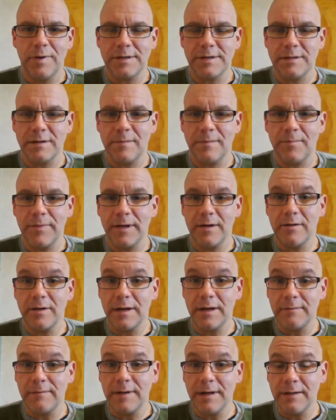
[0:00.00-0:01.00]
But
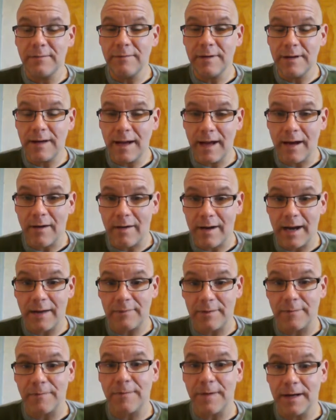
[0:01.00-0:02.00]
even now, and I
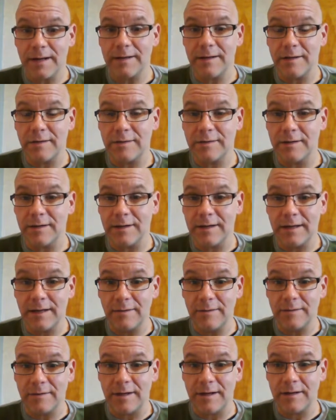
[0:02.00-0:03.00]
have to fight this
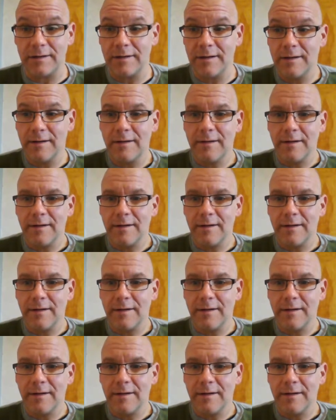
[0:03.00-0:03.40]
instinct,